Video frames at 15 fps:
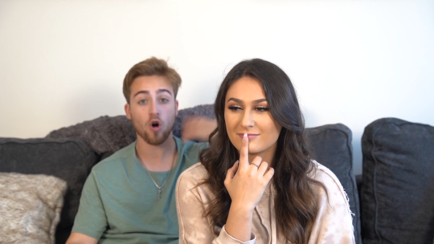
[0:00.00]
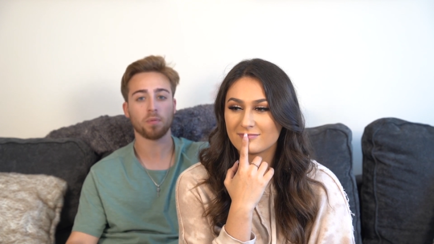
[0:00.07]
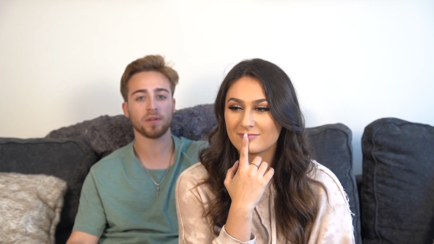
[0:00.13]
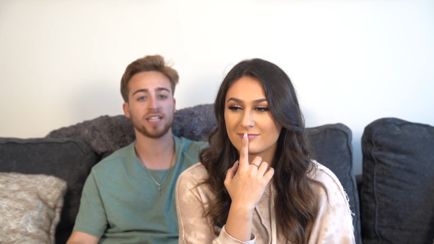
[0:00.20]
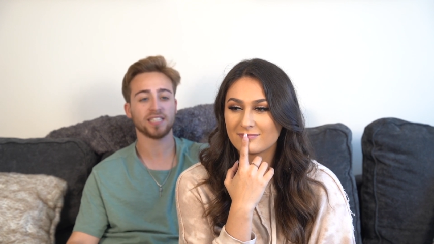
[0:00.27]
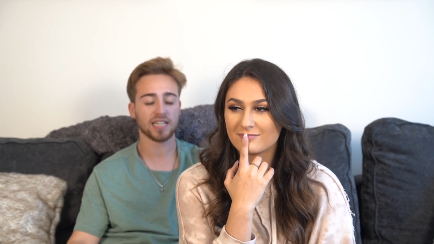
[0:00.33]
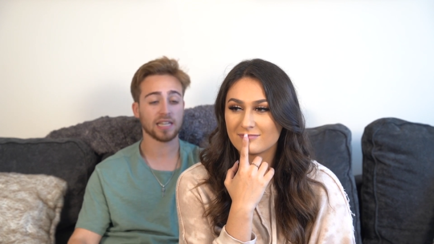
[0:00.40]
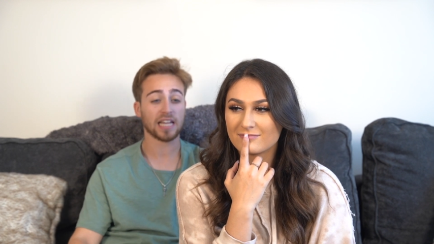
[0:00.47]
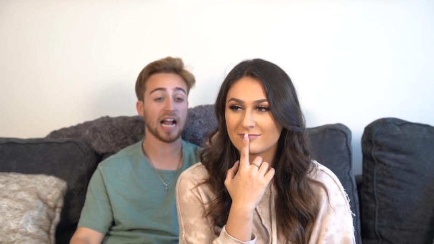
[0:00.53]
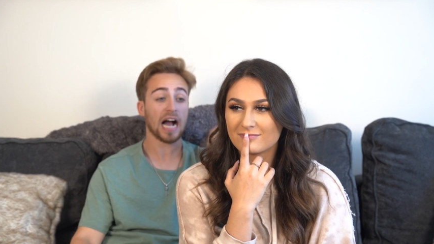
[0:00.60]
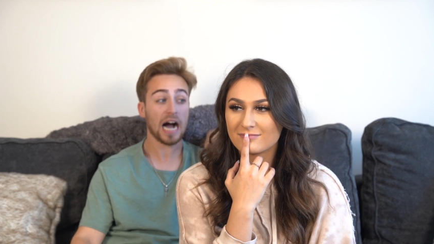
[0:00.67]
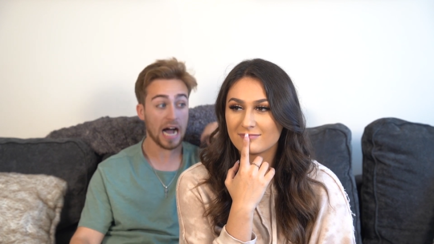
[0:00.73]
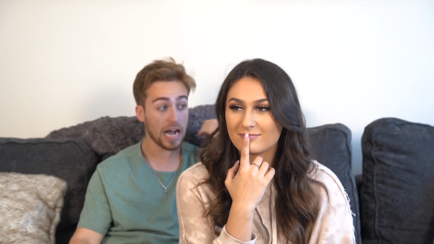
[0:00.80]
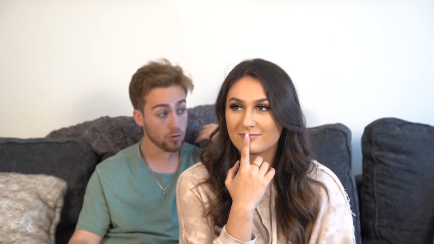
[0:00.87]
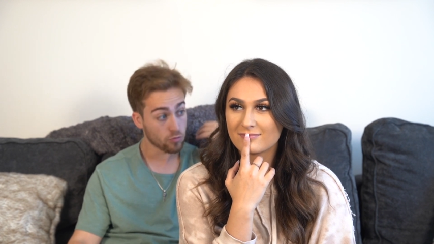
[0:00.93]
Speaker 1: openly said like,
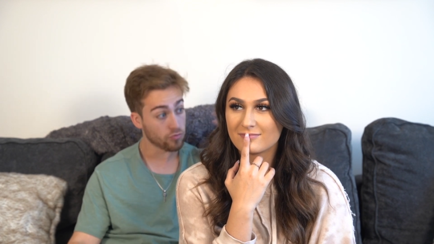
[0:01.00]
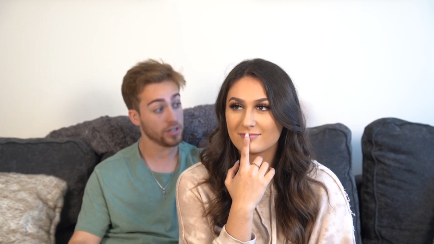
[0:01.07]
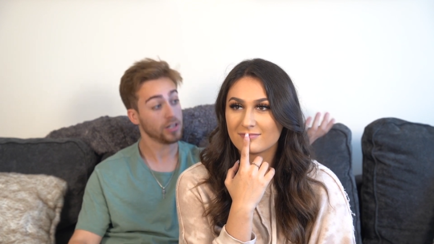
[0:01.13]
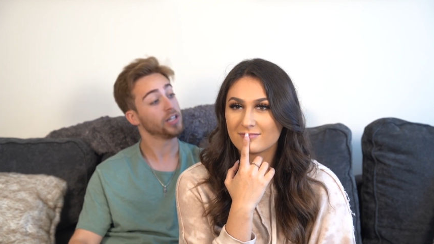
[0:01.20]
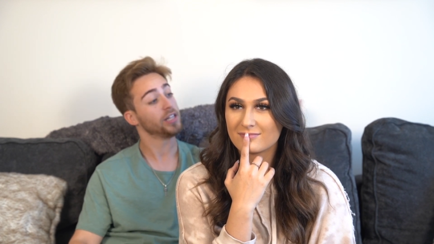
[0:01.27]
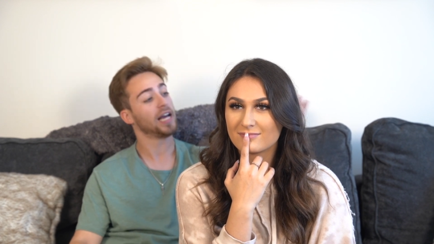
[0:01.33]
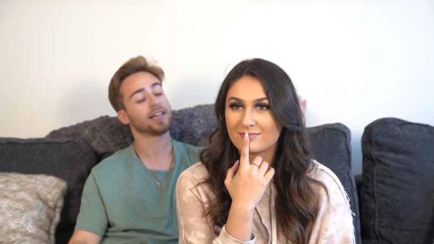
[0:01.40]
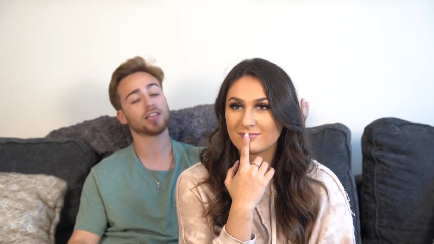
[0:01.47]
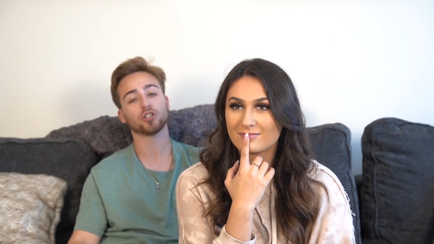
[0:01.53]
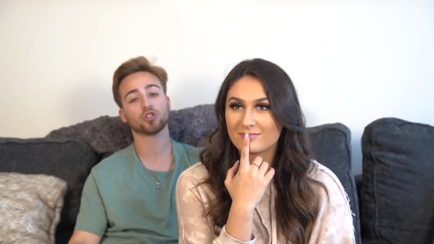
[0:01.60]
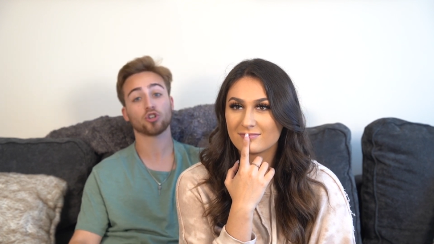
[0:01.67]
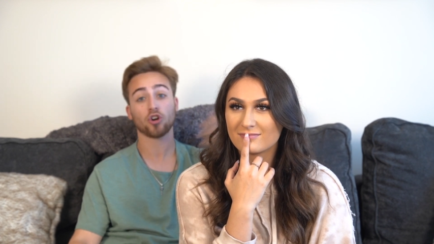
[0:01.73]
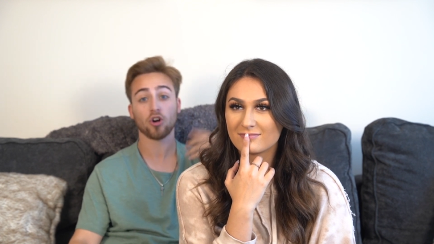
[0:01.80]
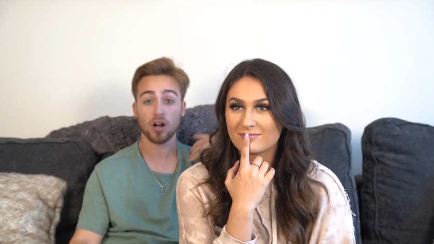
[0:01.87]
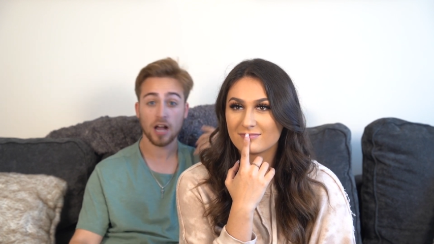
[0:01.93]
I really like this
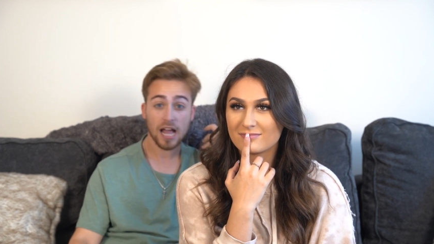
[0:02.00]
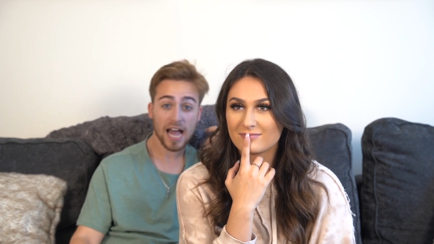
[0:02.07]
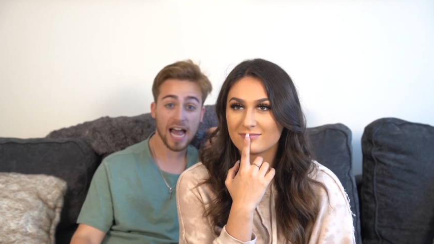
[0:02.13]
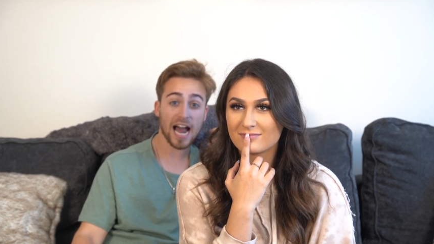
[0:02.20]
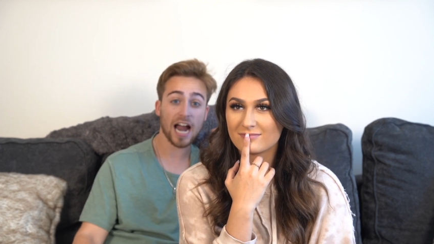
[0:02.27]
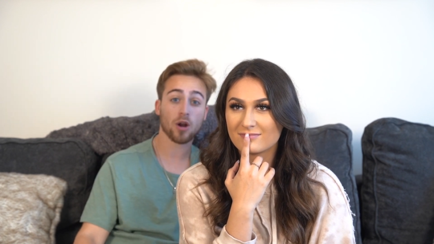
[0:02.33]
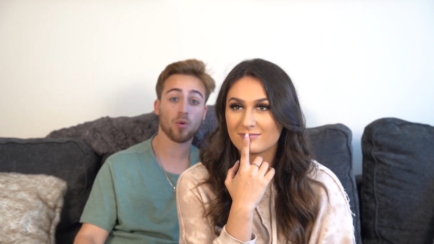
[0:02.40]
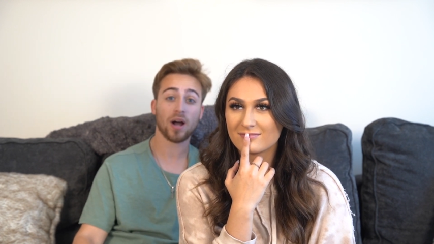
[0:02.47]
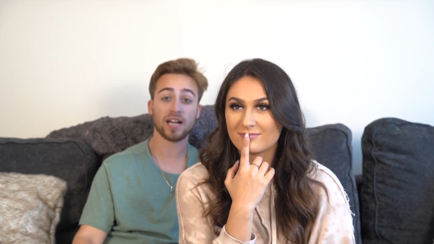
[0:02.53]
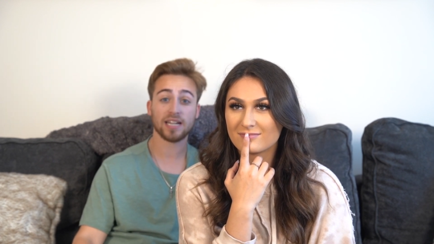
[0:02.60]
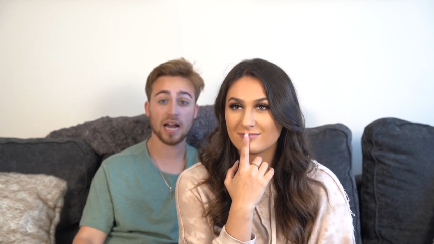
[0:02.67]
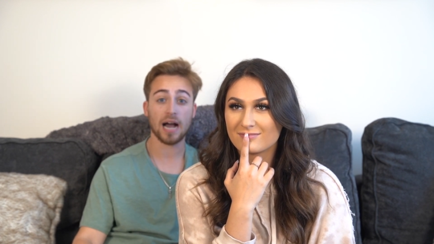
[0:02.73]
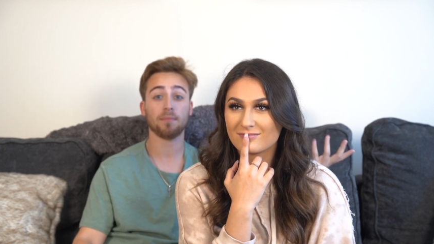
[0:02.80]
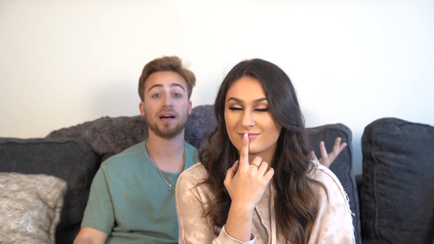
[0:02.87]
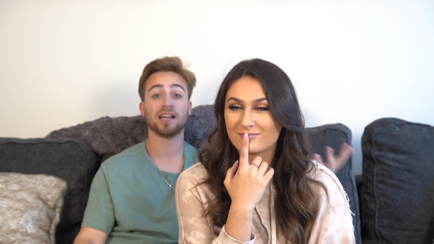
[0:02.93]
girl. How do I
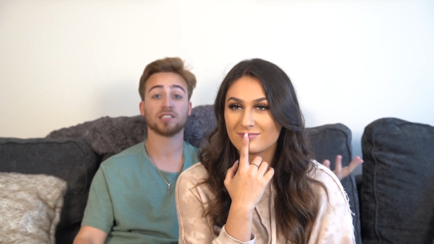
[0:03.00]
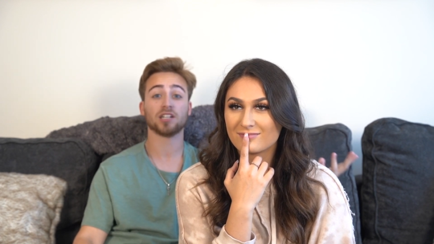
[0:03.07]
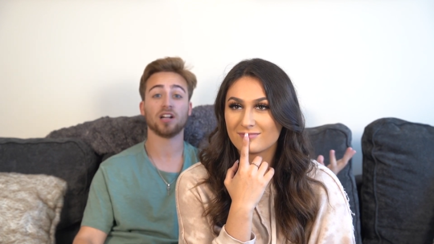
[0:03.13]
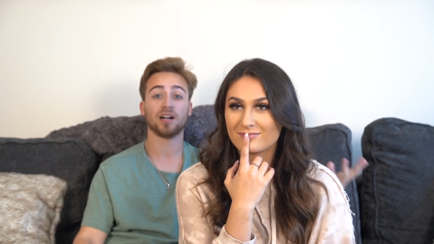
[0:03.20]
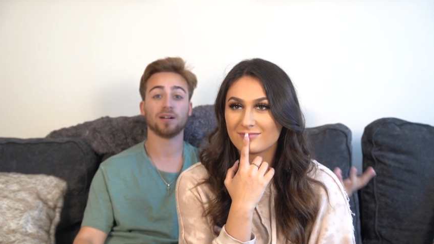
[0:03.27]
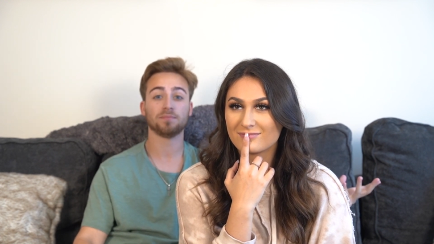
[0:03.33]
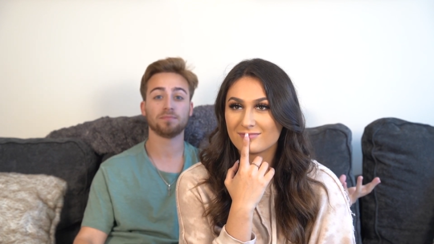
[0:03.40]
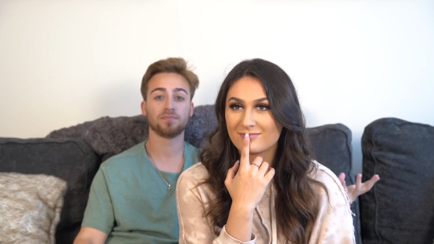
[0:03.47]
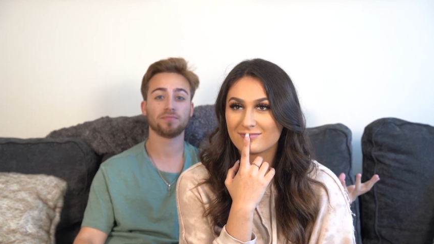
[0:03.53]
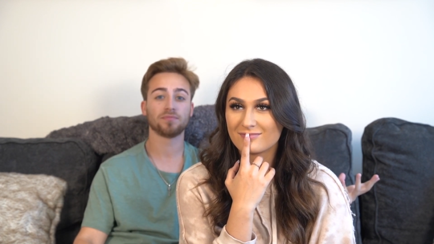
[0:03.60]
not mess it up?